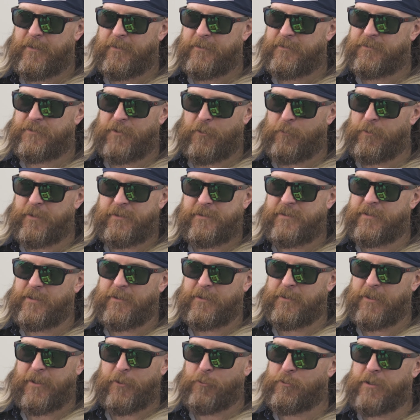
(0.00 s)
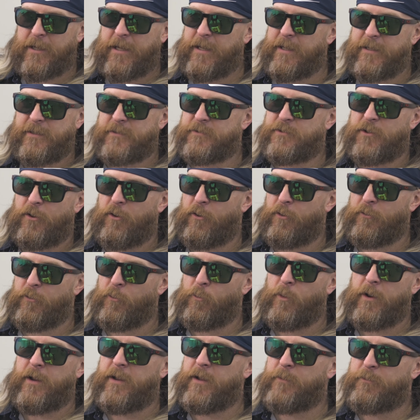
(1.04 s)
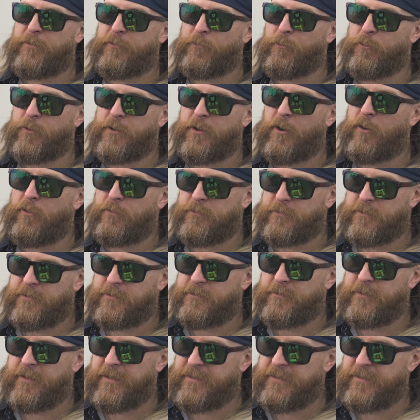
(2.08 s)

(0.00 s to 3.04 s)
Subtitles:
So it's little kids all the way up through adults